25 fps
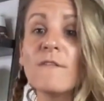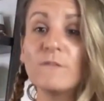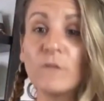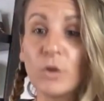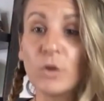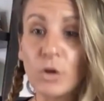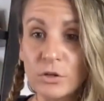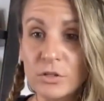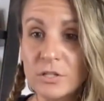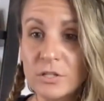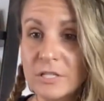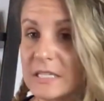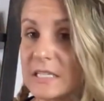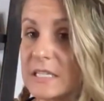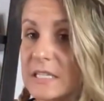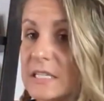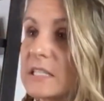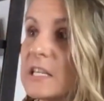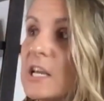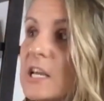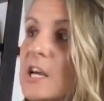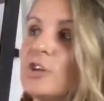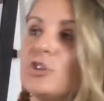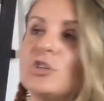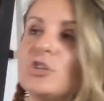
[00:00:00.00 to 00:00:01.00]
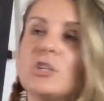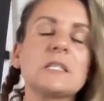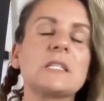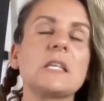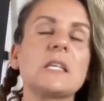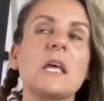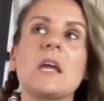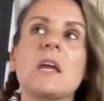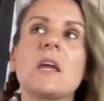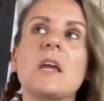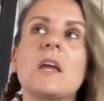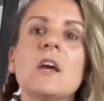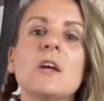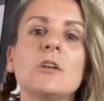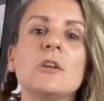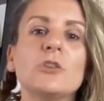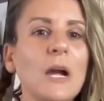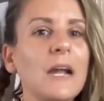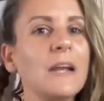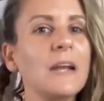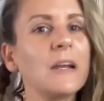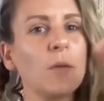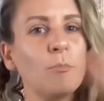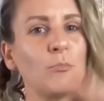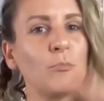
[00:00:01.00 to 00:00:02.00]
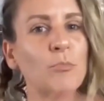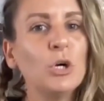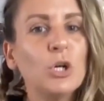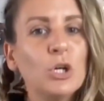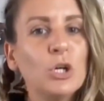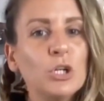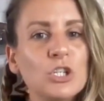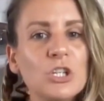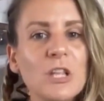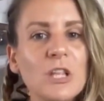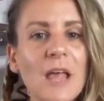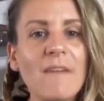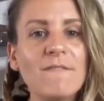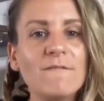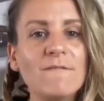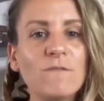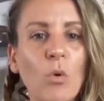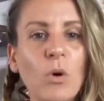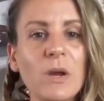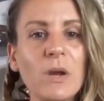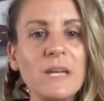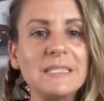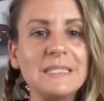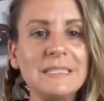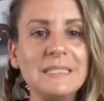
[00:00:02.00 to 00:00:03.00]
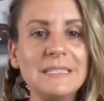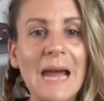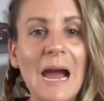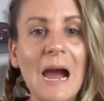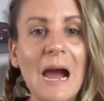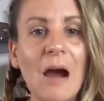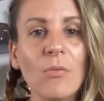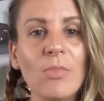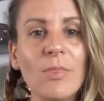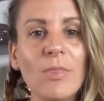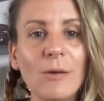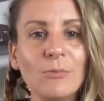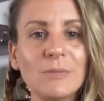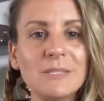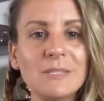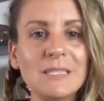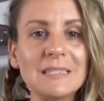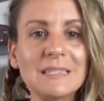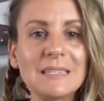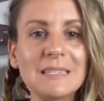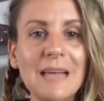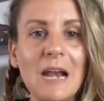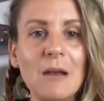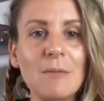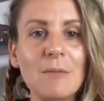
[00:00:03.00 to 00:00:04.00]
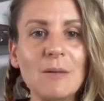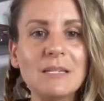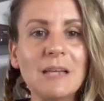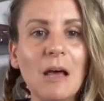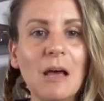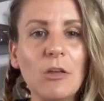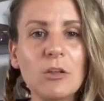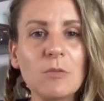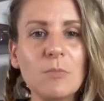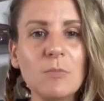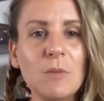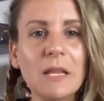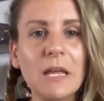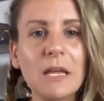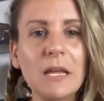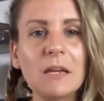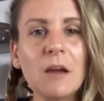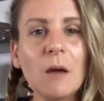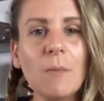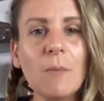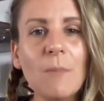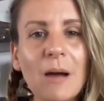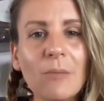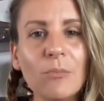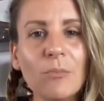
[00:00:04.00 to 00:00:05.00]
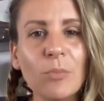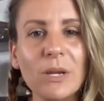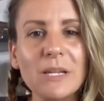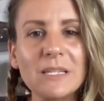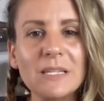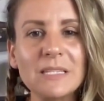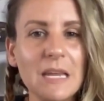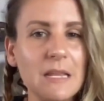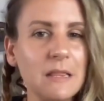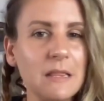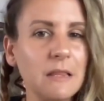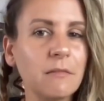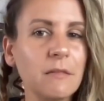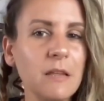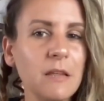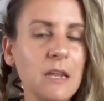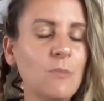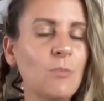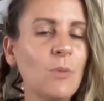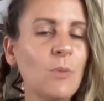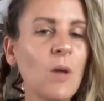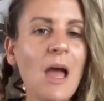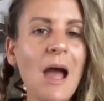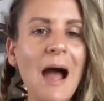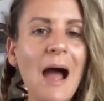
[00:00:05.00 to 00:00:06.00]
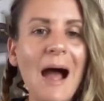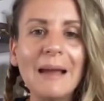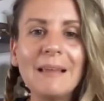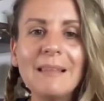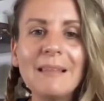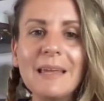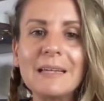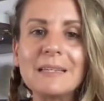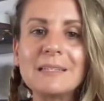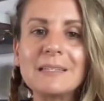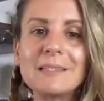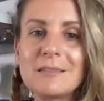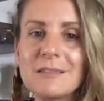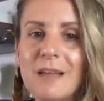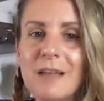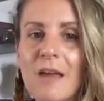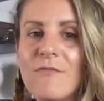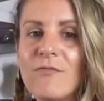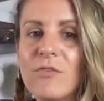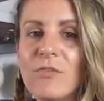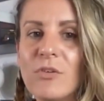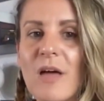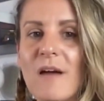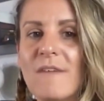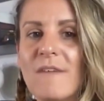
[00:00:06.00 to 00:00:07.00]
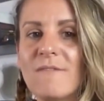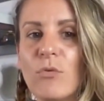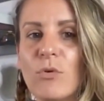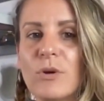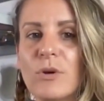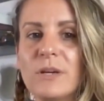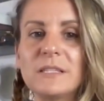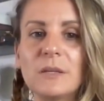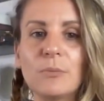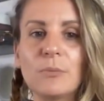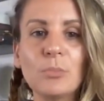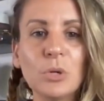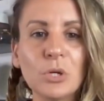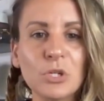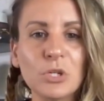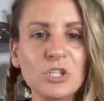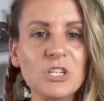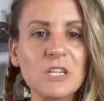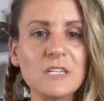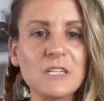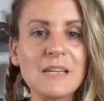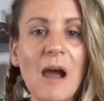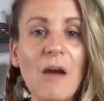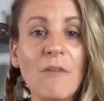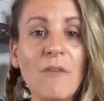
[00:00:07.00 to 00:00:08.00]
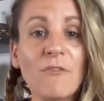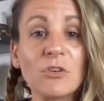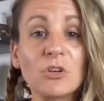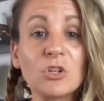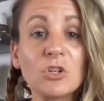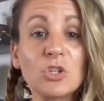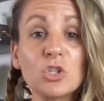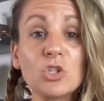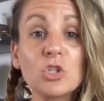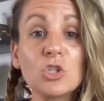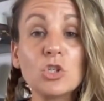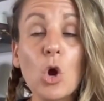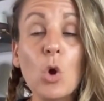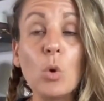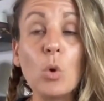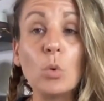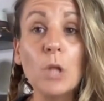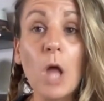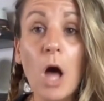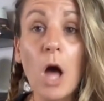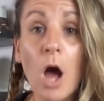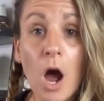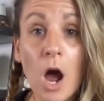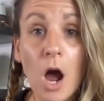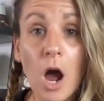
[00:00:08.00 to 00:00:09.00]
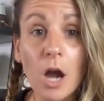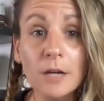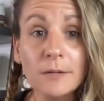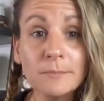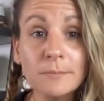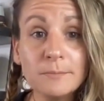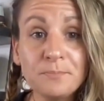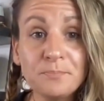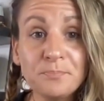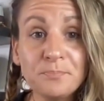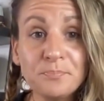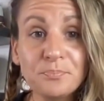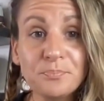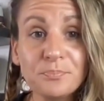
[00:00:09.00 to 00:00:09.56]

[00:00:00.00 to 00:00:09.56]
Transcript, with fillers: versus just like trying to push that voice down that was inside of me telling me, like, come on, Britt, take the leap. I like stifled that voice and pushed it down for so long